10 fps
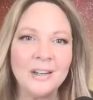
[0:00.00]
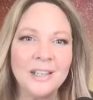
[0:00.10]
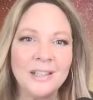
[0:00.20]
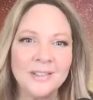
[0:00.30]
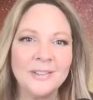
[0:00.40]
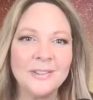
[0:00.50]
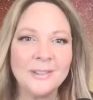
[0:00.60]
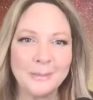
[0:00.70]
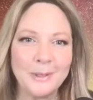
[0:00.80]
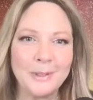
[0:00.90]
are eternal
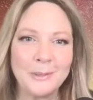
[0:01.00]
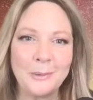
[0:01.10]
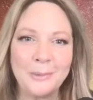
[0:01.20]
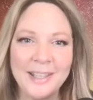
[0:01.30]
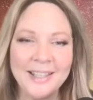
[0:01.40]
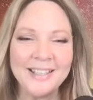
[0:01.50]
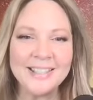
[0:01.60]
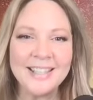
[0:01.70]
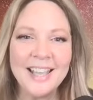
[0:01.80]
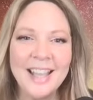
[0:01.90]
spiritual beings.
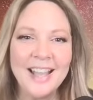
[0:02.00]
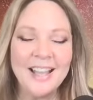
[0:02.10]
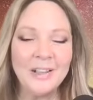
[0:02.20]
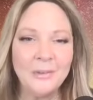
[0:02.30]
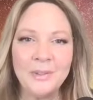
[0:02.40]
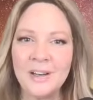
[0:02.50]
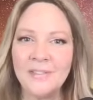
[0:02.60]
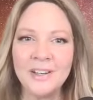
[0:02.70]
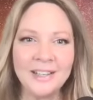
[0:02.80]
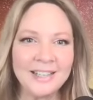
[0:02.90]
We're
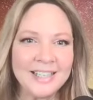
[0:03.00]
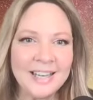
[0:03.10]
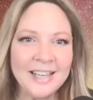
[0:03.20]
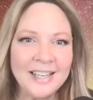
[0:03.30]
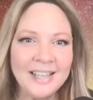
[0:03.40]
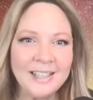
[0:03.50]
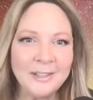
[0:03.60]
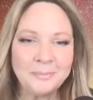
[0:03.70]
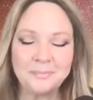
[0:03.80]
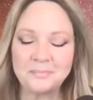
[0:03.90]
never gonna die.
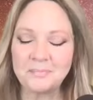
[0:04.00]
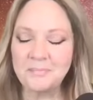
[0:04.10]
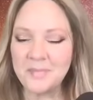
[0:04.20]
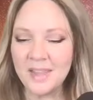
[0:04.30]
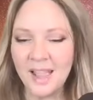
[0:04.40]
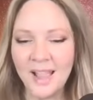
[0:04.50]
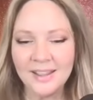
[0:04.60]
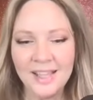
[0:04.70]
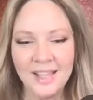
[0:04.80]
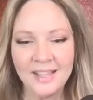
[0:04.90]

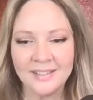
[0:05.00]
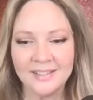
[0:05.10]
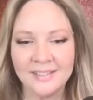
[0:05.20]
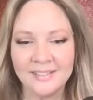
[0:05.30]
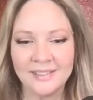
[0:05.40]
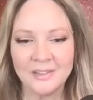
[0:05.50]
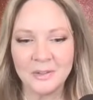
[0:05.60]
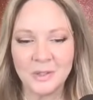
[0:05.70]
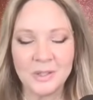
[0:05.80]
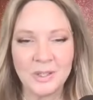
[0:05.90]
That, you know,
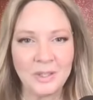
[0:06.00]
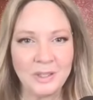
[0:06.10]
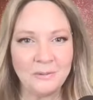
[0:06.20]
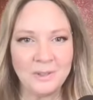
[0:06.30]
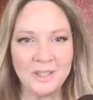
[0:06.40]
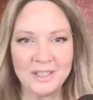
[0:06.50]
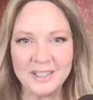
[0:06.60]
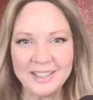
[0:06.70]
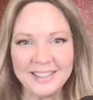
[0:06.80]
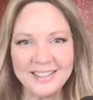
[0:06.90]
there's nothing to
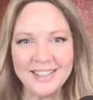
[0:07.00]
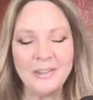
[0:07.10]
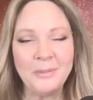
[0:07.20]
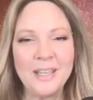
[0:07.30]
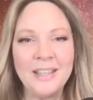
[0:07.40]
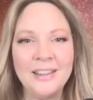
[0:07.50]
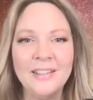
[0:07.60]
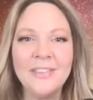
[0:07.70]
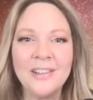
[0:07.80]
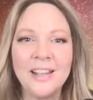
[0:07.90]
fear, and that we can
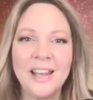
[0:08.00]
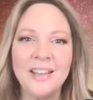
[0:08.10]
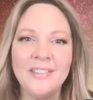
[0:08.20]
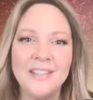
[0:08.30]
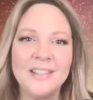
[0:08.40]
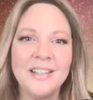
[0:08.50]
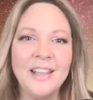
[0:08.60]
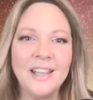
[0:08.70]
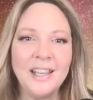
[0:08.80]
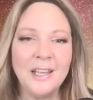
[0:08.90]
live our lives
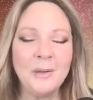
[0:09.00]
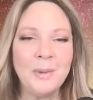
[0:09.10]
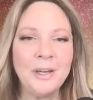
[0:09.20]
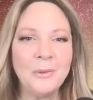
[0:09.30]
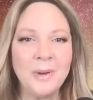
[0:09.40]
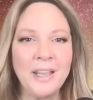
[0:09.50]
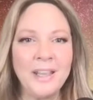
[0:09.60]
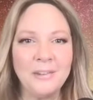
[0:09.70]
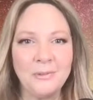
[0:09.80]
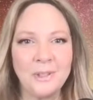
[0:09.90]
in a better
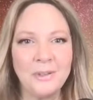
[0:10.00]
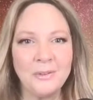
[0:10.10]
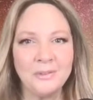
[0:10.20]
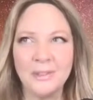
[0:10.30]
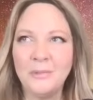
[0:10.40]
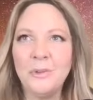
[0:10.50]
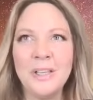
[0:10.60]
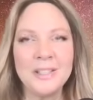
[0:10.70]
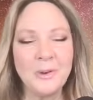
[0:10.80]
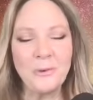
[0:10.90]
way if we don't, if we're
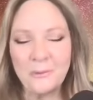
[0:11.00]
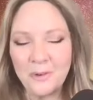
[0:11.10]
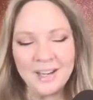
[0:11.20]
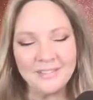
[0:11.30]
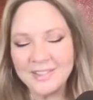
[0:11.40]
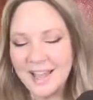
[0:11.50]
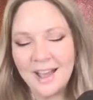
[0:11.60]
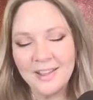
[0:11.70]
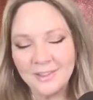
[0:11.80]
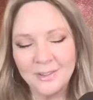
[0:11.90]
not so afraid of
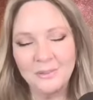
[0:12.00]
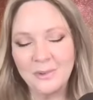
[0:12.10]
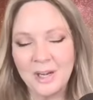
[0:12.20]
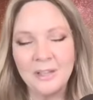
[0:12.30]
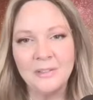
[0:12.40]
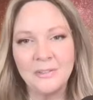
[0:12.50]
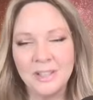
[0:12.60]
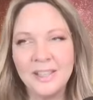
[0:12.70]
death or afraid of,